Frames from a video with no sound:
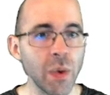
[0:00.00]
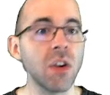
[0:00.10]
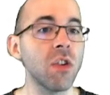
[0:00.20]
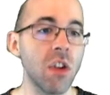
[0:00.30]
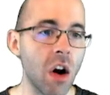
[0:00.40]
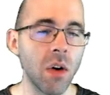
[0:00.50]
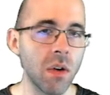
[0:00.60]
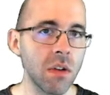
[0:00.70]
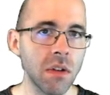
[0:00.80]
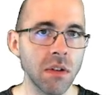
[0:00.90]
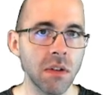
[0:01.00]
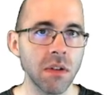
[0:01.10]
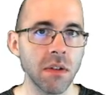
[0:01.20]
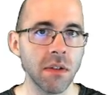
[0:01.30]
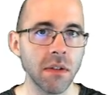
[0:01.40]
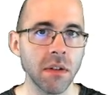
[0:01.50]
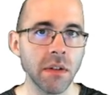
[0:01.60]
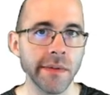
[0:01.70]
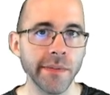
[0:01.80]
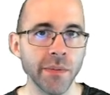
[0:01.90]
We don't know.
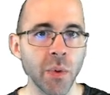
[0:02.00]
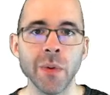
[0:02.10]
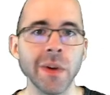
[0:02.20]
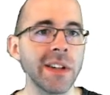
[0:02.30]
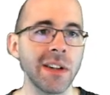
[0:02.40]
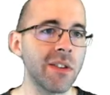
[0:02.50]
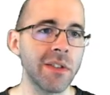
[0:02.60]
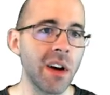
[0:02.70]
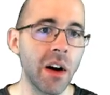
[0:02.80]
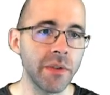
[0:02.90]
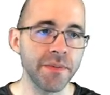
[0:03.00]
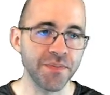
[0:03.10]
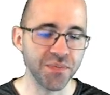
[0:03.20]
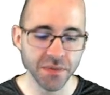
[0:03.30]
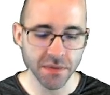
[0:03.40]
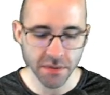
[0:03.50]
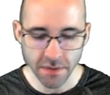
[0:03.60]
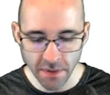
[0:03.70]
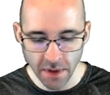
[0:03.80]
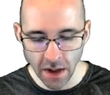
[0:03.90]
We really don't know.
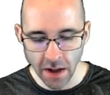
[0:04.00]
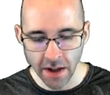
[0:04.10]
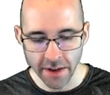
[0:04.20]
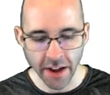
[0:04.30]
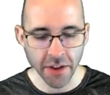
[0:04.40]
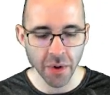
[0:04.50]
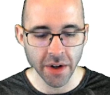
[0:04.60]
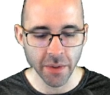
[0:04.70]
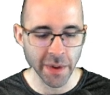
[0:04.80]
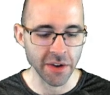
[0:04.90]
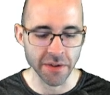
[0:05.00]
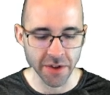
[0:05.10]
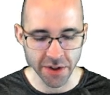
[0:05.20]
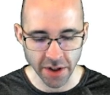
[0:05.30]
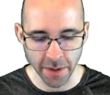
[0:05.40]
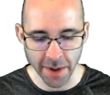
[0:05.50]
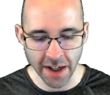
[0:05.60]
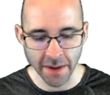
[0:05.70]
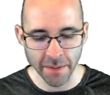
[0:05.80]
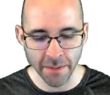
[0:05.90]
The other one we knew for sure, but
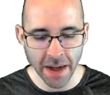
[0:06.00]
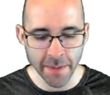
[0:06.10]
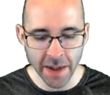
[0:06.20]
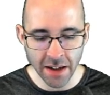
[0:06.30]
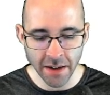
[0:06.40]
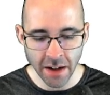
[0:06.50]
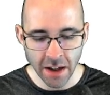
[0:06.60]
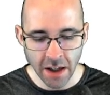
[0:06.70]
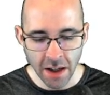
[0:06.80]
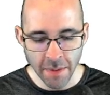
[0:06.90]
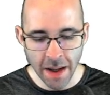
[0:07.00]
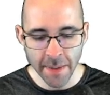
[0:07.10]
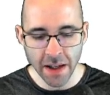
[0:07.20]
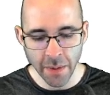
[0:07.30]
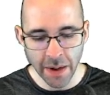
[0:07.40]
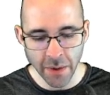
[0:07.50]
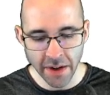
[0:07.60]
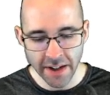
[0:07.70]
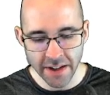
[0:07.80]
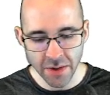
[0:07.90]
yeah, maybe maybe we
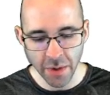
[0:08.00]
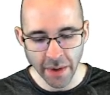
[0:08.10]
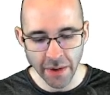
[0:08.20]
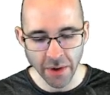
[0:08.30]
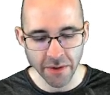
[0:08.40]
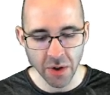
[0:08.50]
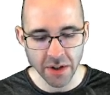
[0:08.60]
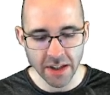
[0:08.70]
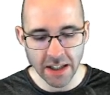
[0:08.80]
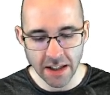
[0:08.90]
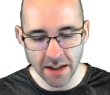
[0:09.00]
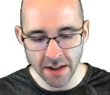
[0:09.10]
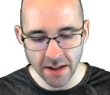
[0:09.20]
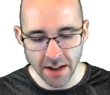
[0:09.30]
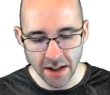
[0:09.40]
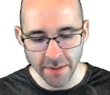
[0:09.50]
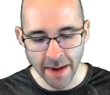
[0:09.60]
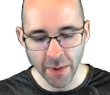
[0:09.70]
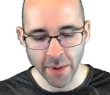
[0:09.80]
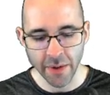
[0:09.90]
were this when we were 14.
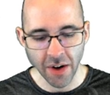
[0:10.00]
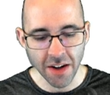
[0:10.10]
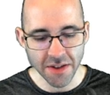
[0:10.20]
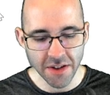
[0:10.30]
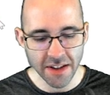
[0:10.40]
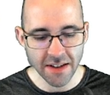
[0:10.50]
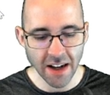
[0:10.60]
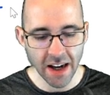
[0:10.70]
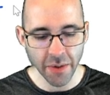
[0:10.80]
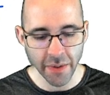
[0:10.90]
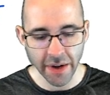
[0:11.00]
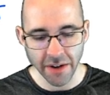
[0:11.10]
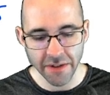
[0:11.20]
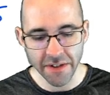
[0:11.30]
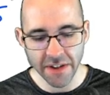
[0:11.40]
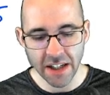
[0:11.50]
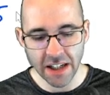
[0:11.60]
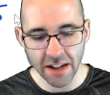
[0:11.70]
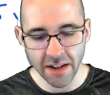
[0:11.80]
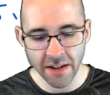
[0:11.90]
Maybe we were also this height when we were
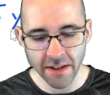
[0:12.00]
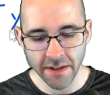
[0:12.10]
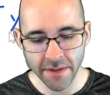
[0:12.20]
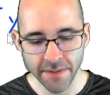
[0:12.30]
15.